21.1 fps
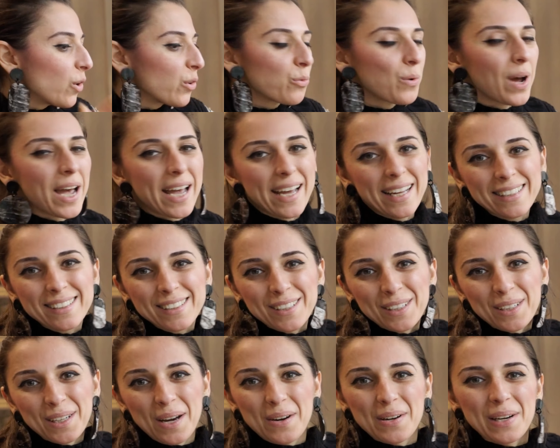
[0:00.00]

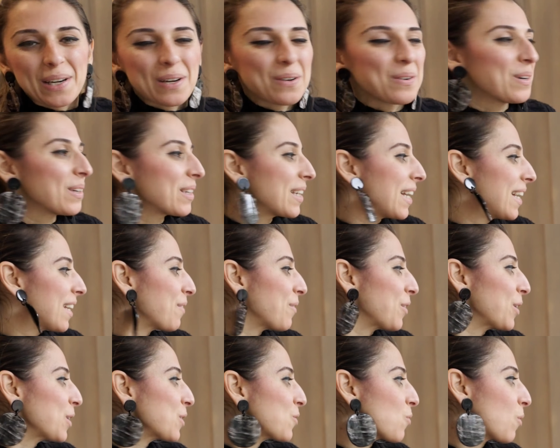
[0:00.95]
red going on and a
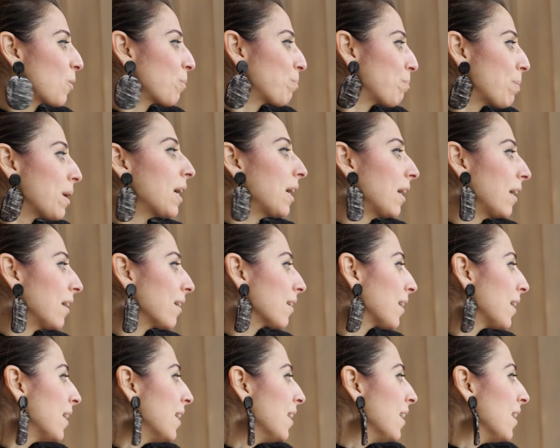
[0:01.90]
very strong
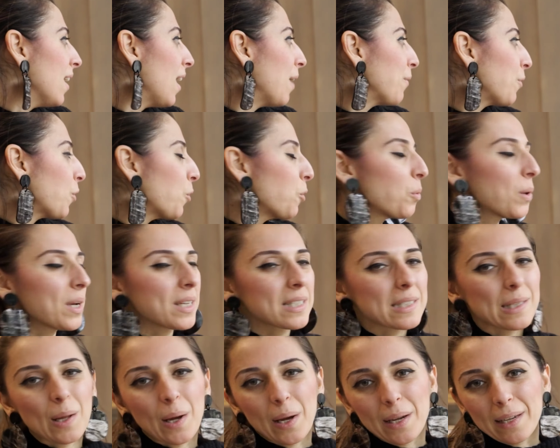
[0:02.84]
pink. I've always
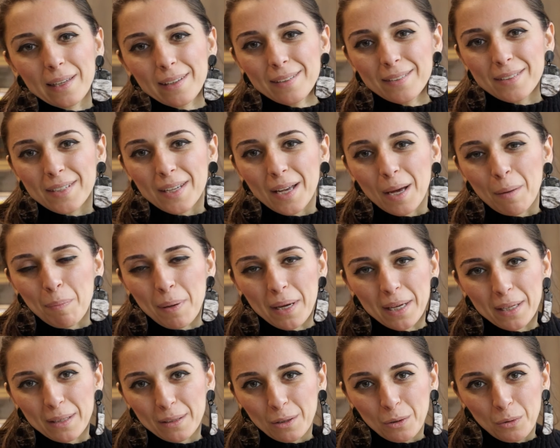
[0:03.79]
liked a
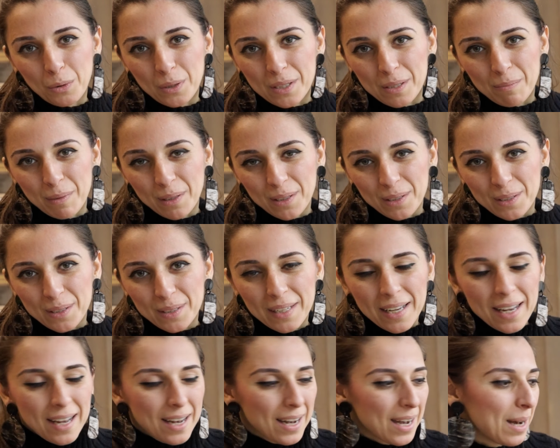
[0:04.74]
pink Christmas,
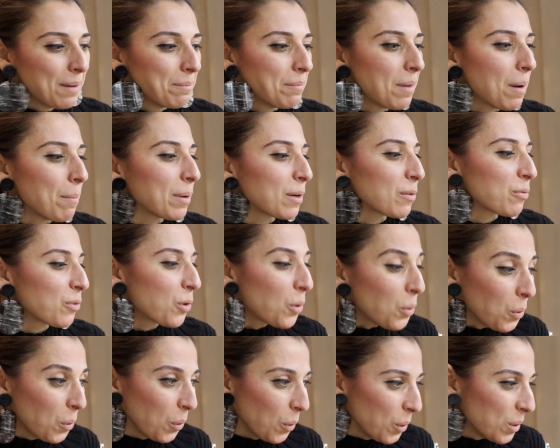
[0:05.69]
but of
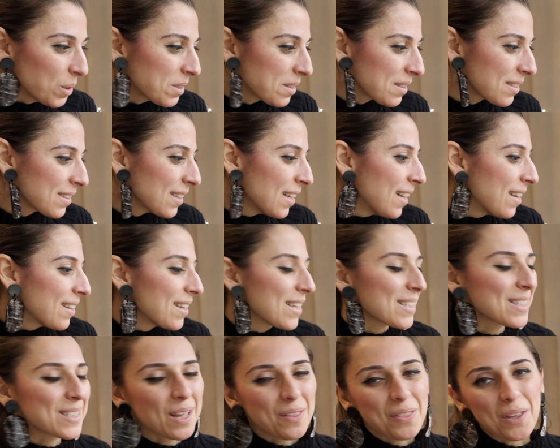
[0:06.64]
course,
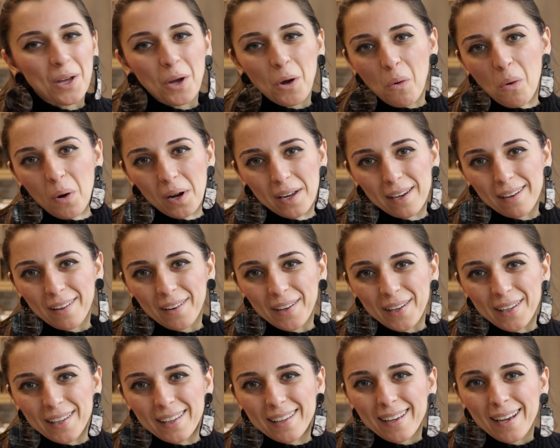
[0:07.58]
there's nothing quite
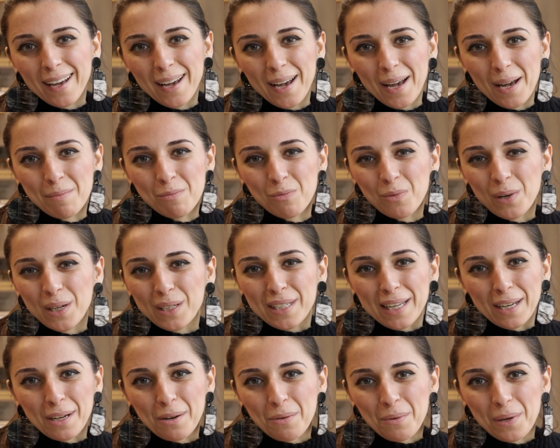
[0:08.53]
like red
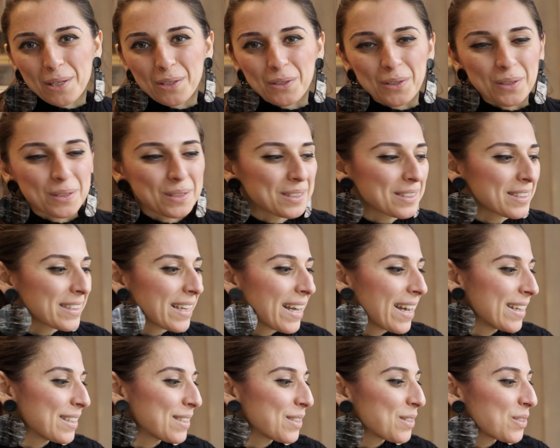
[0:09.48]
decorations.
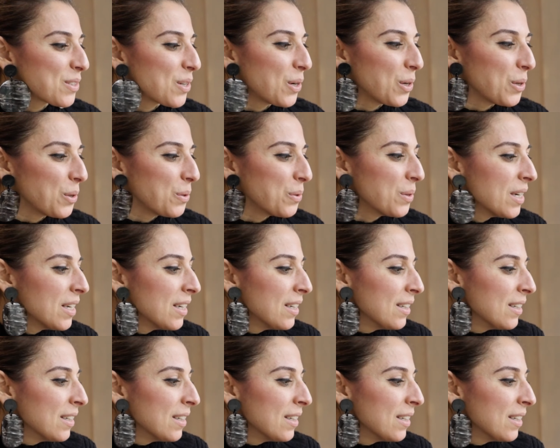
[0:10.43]
And so